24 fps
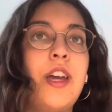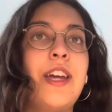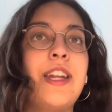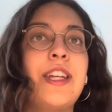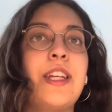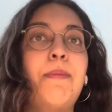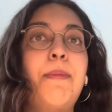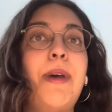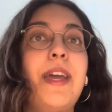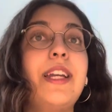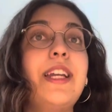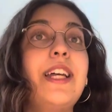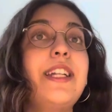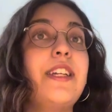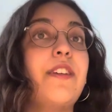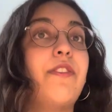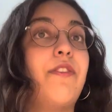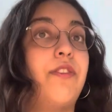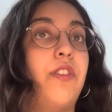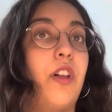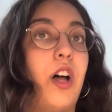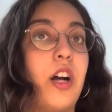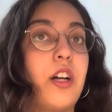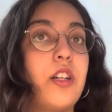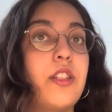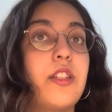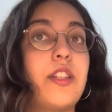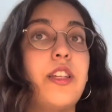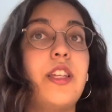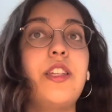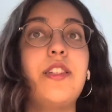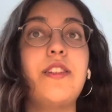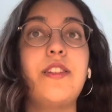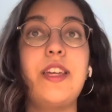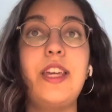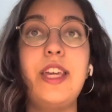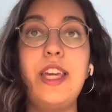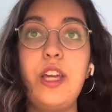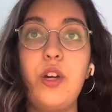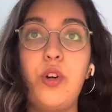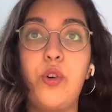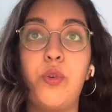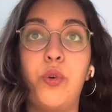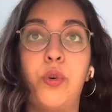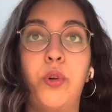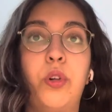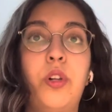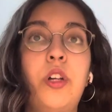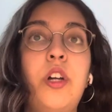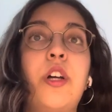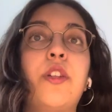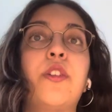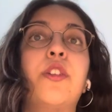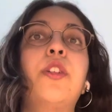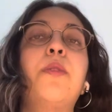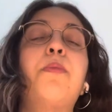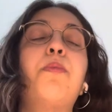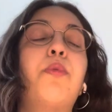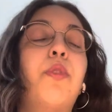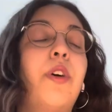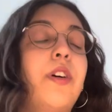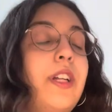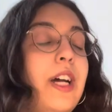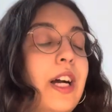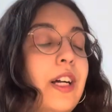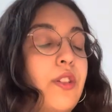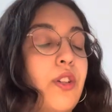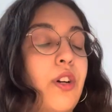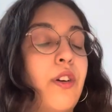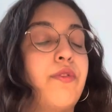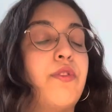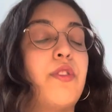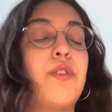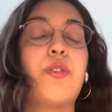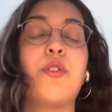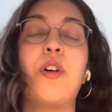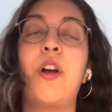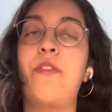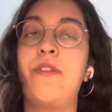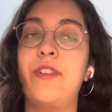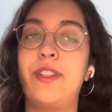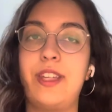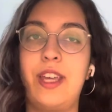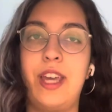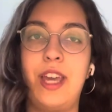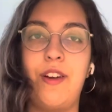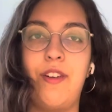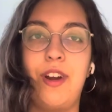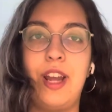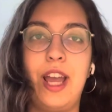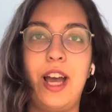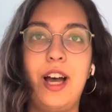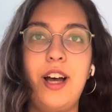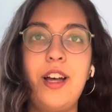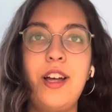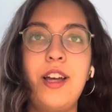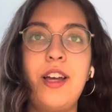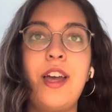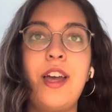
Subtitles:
the magnetic flux is equal to the product of the surface area